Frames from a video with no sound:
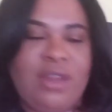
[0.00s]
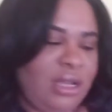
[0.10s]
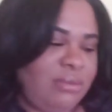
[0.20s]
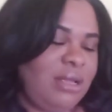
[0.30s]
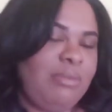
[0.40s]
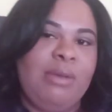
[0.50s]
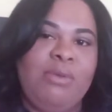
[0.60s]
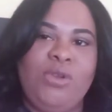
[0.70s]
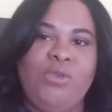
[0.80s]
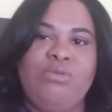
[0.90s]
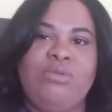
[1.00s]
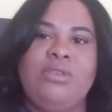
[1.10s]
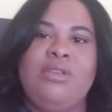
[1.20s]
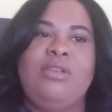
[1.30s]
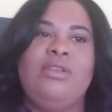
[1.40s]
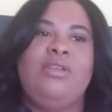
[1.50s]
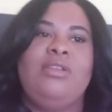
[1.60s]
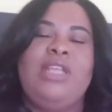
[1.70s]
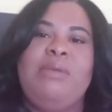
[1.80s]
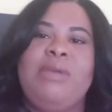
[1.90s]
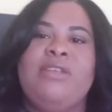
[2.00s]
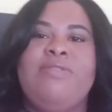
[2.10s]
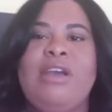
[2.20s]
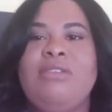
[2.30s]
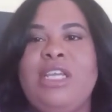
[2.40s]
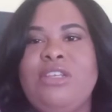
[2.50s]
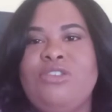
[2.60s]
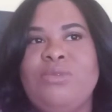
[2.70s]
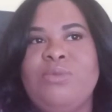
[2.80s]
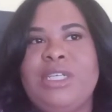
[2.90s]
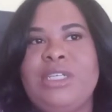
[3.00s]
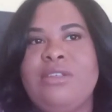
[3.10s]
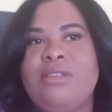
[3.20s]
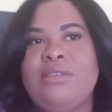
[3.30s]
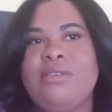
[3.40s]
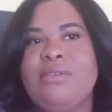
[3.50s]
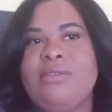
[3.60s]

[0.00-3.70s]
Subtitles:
it up. Some people they mix foundation with,